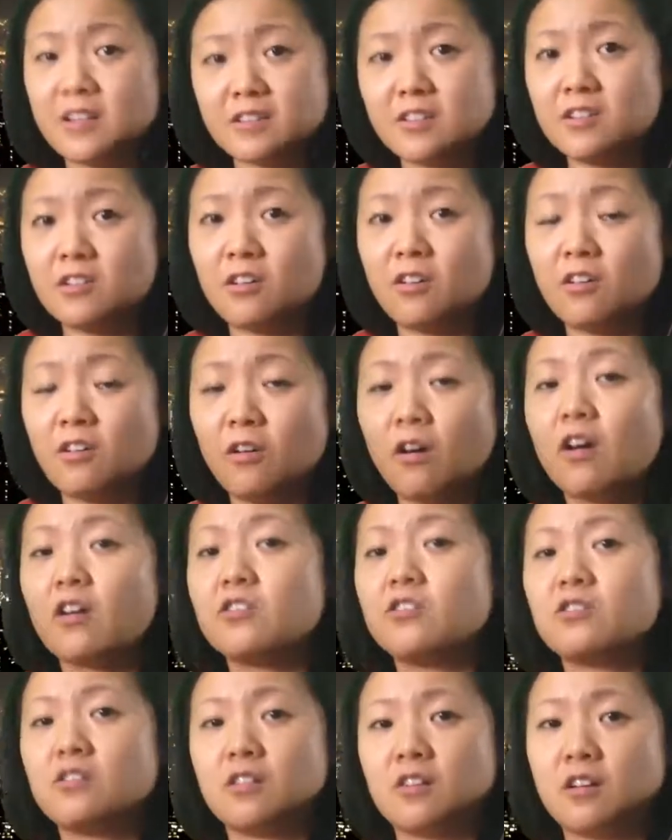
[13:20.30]
passado,
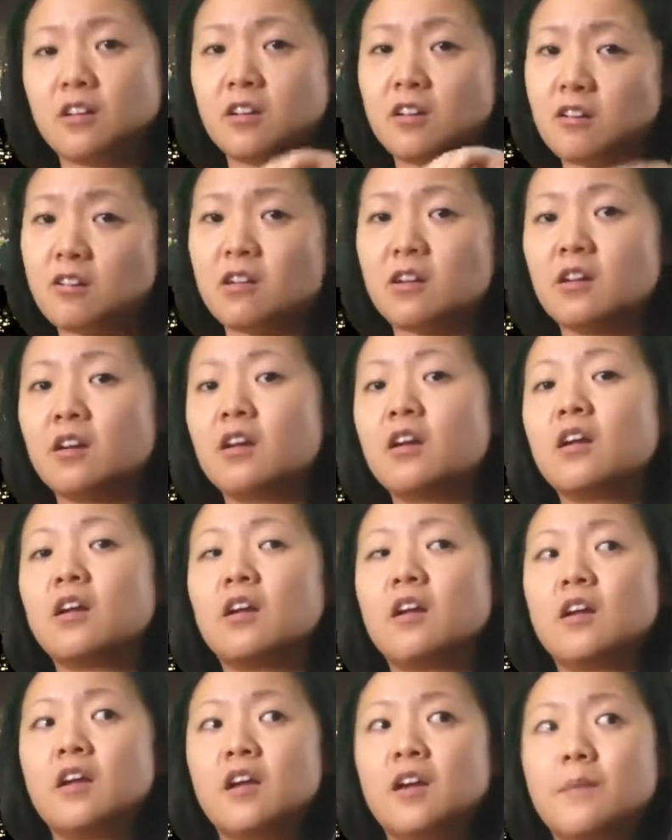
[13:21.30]
you're going to hear it
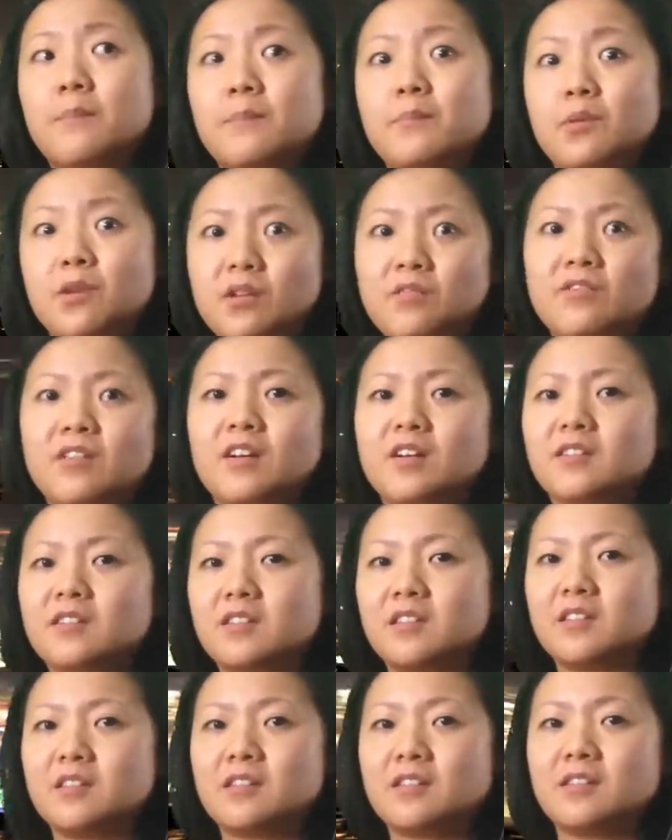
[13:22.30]
perfect.